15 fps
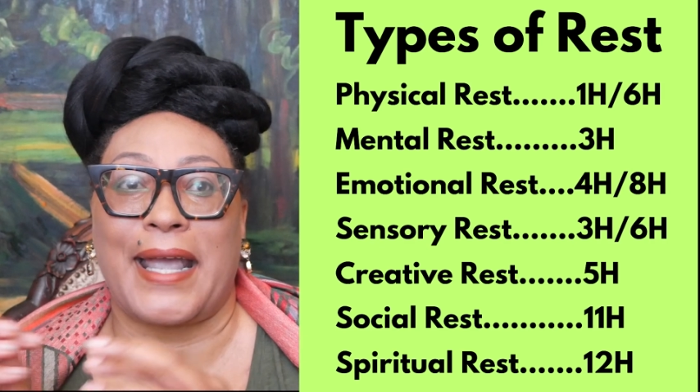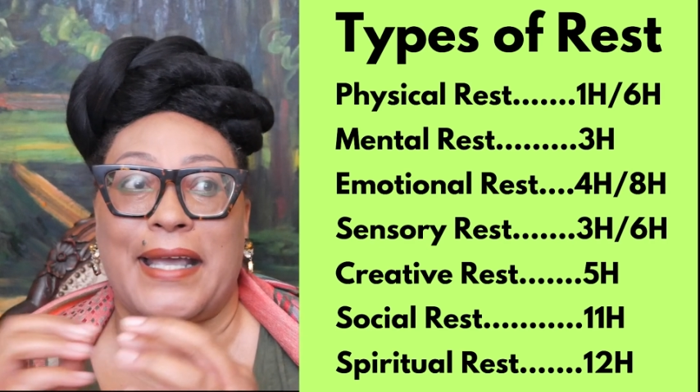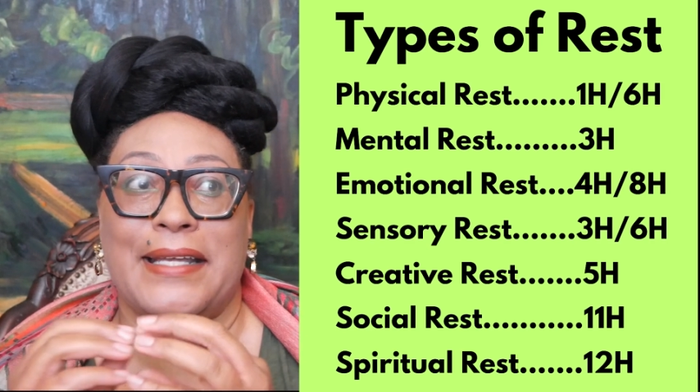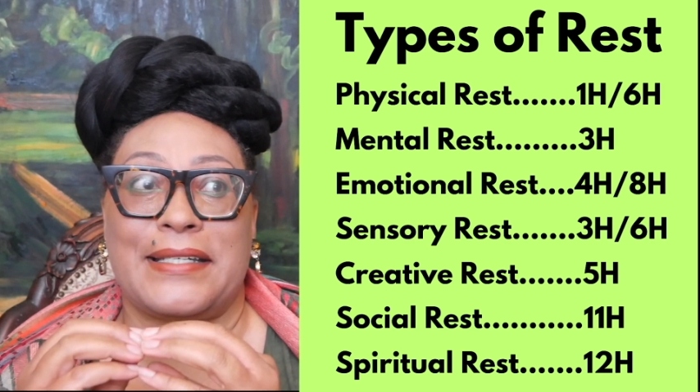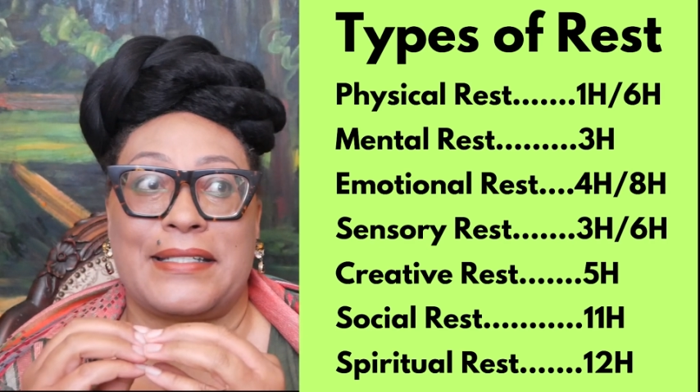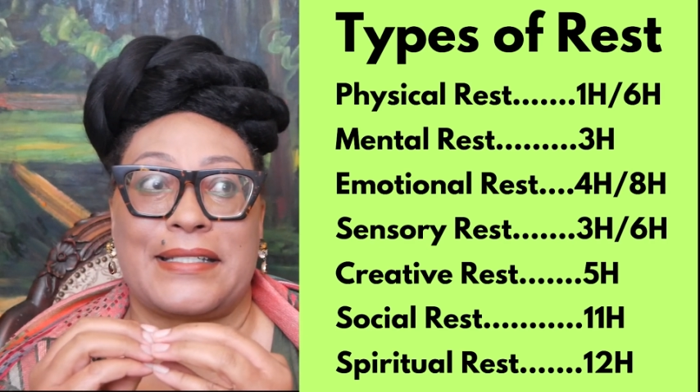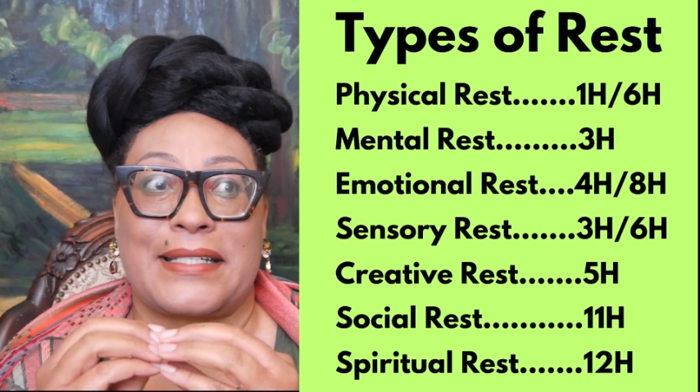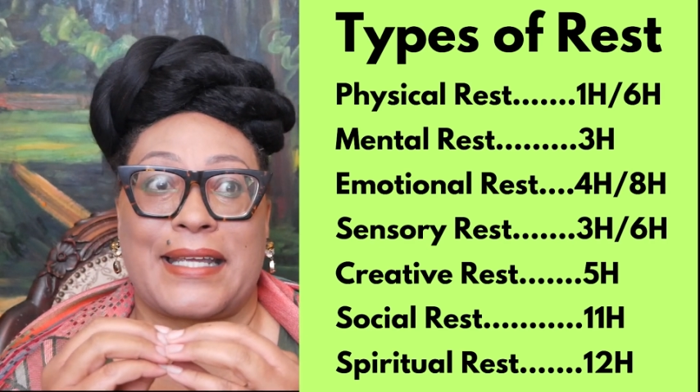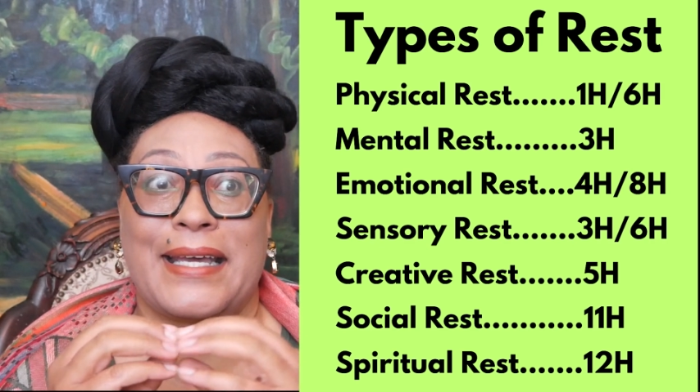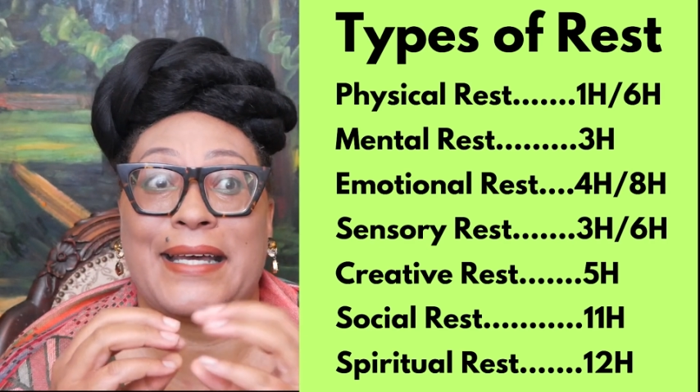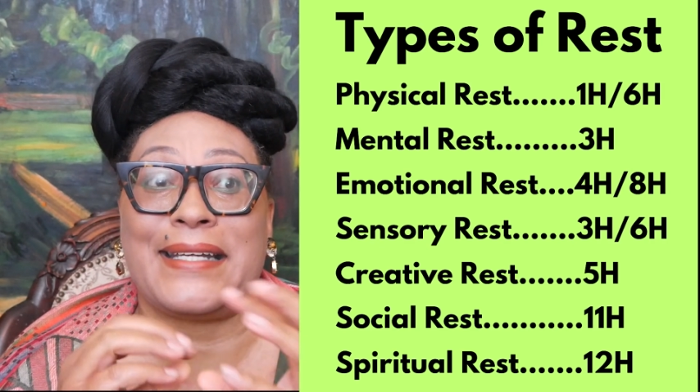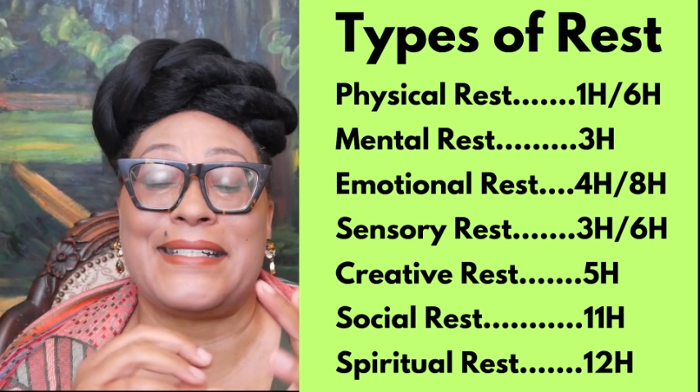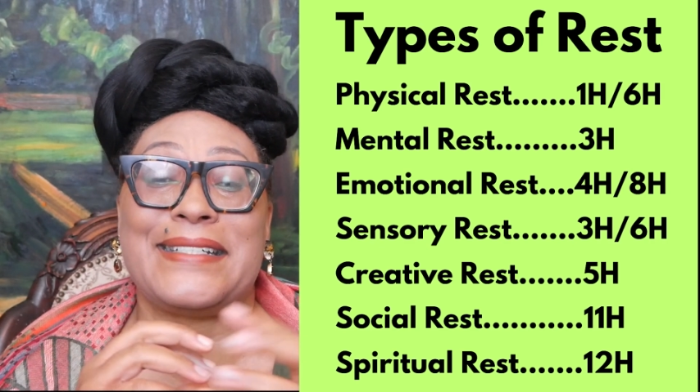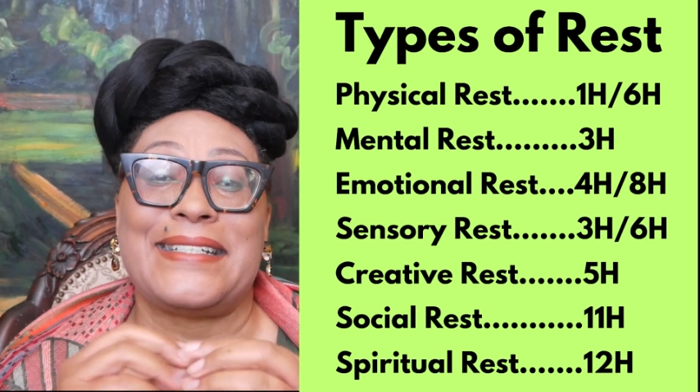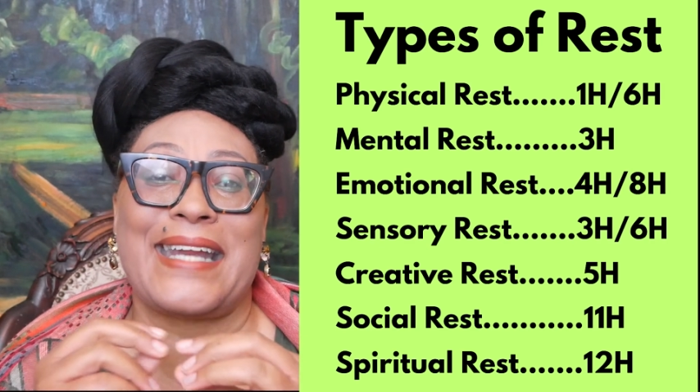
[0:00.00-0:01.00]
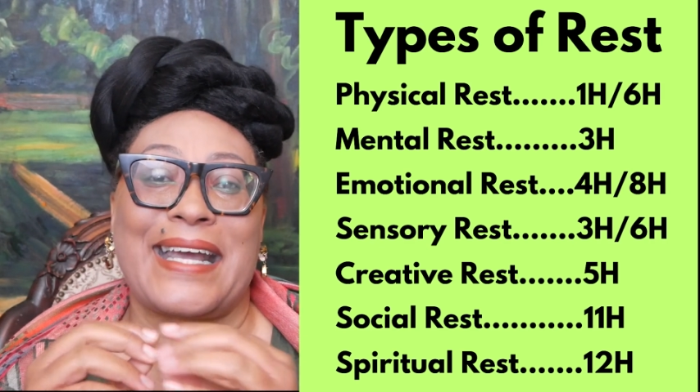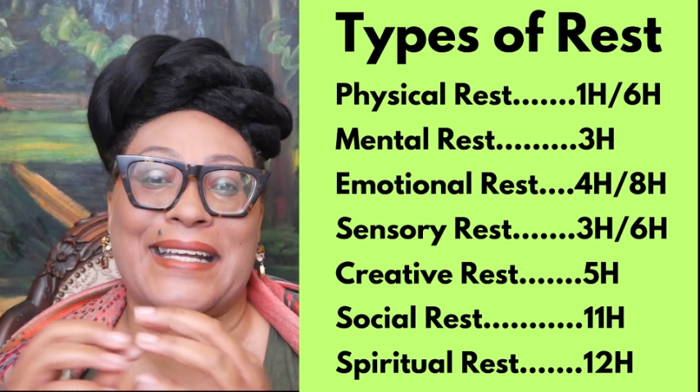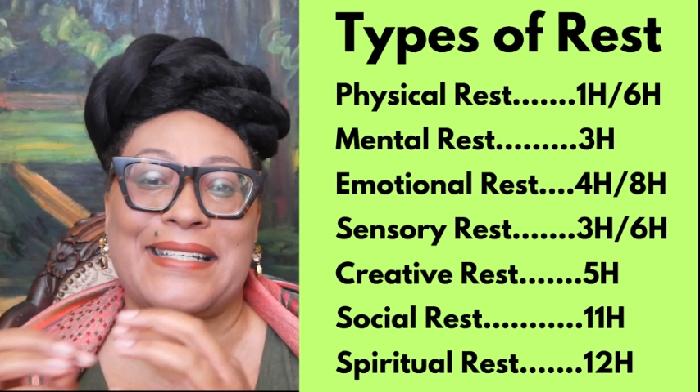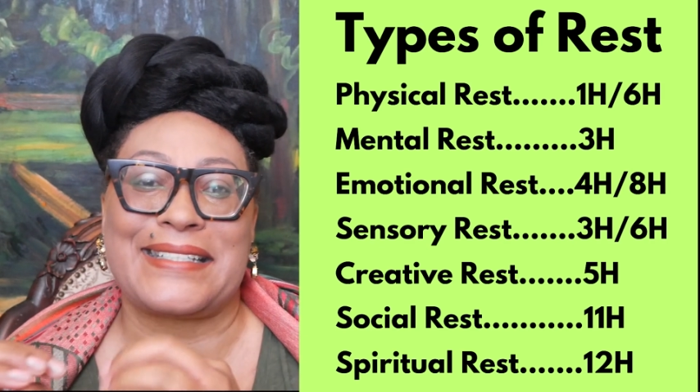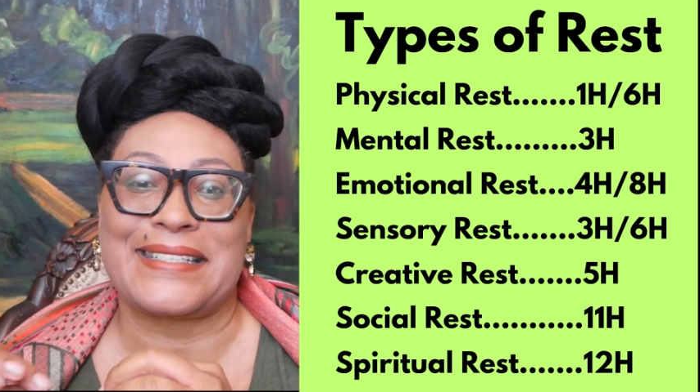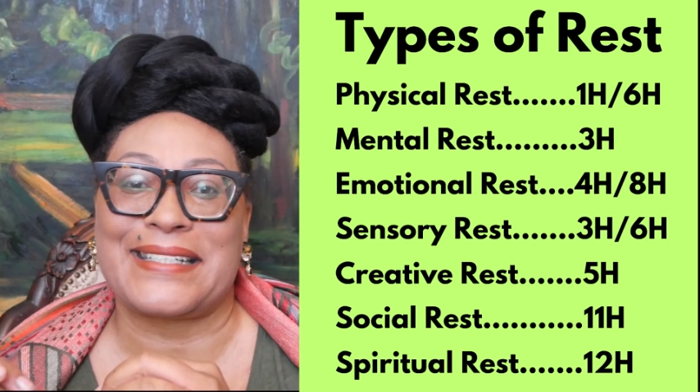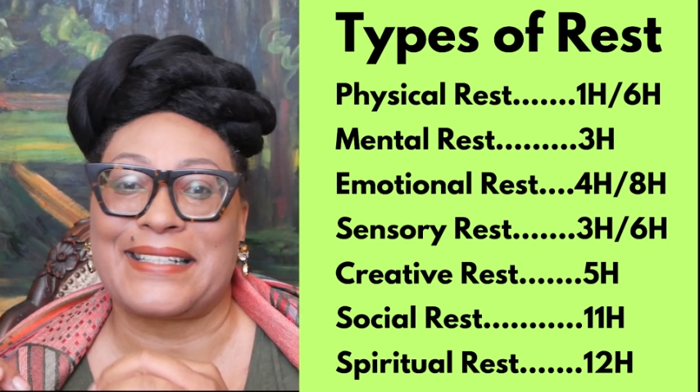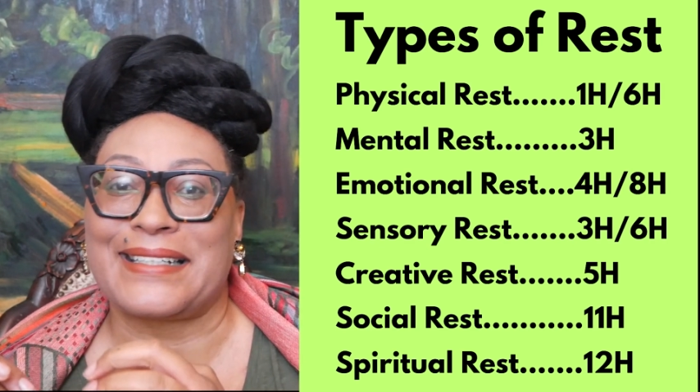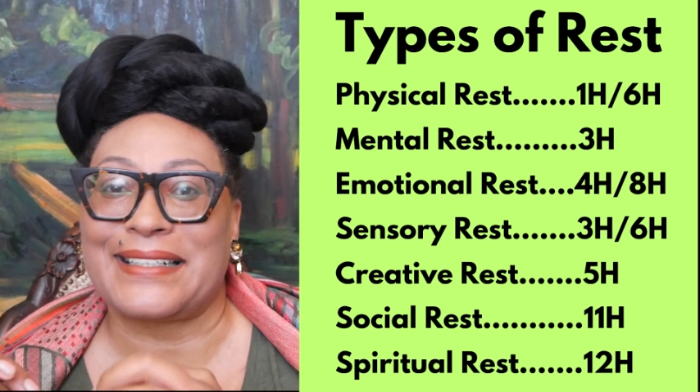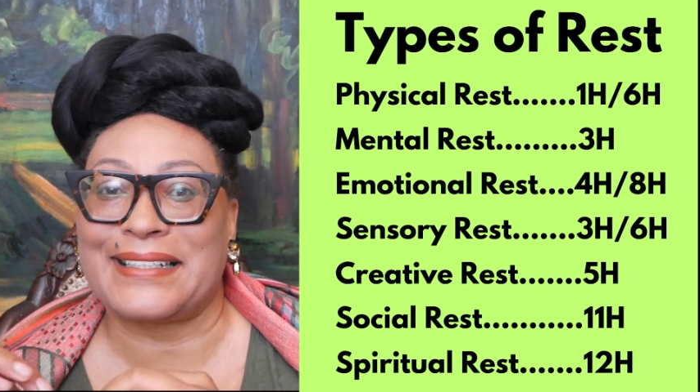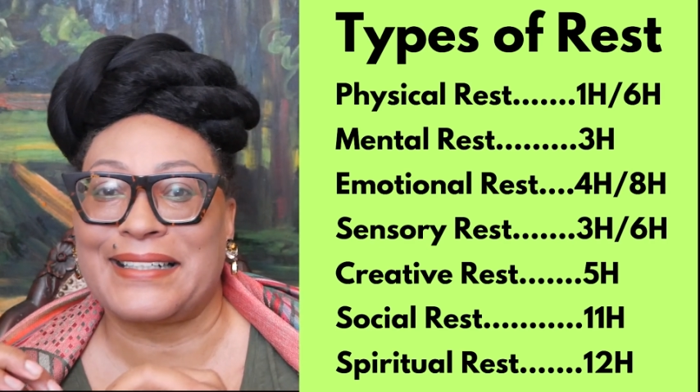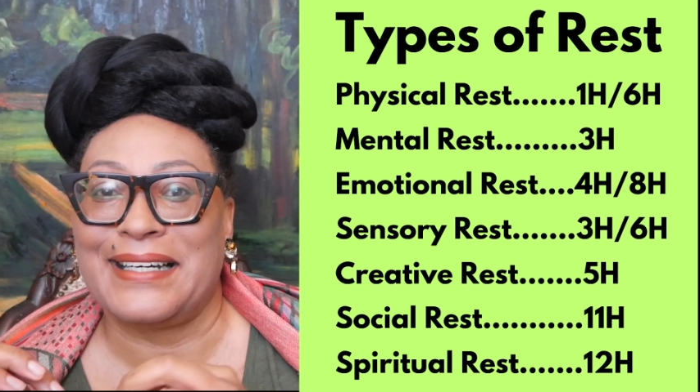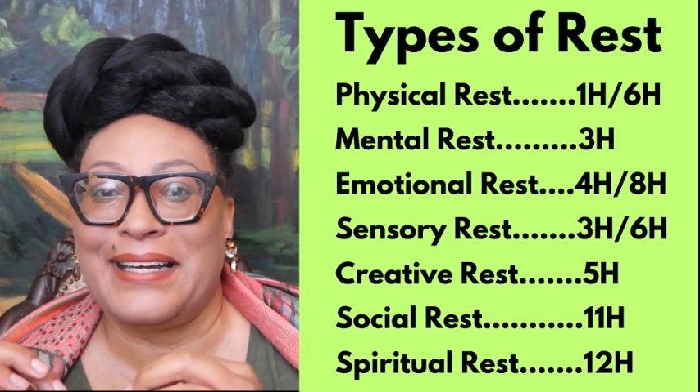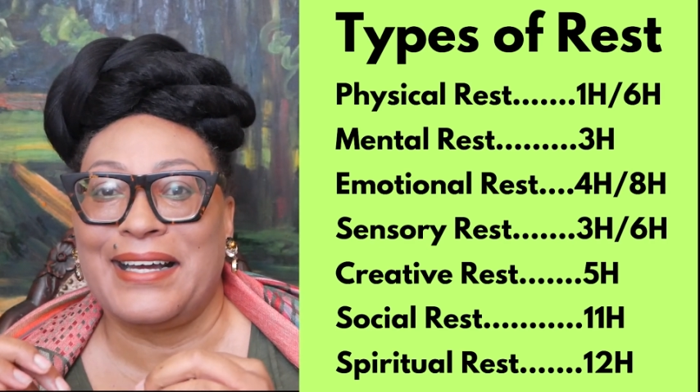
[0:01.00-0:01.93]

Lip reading: and connecting